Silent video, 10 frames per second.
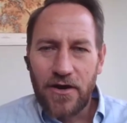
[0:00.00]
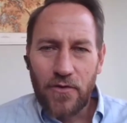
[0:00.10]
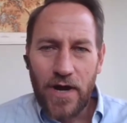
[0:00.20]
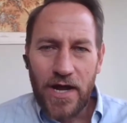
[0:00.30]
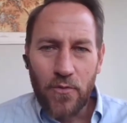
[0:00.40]
All
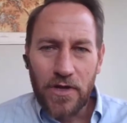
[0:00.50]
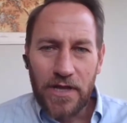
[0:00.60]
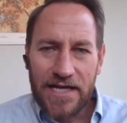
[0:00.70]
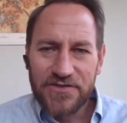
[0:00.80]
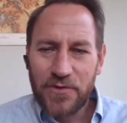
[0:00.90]
right. Well,
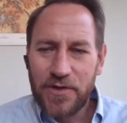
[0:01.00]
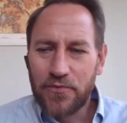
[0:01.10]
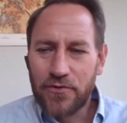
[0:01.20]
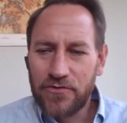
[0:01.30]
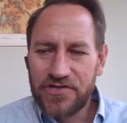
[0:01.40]
as we
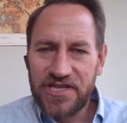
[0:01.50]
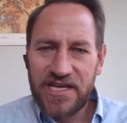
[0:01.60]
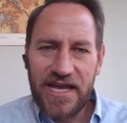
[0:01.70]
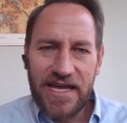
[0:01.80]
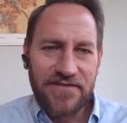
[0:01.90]
approach
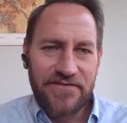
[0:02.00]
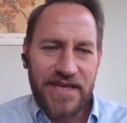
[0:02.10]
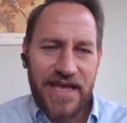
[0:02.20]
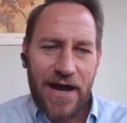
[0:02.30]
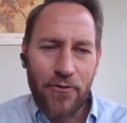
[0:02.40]
the end of
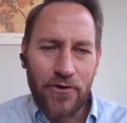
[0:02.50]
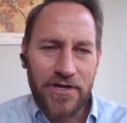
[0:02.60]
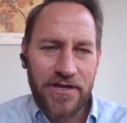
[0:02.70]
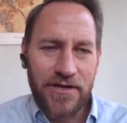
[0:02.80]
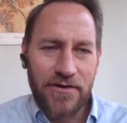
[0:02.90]
the hour
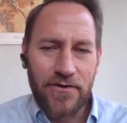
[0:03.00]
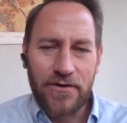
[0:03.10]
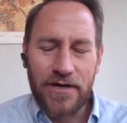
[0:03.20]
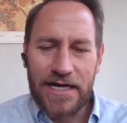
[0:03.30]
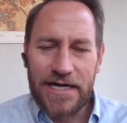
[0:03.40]
here,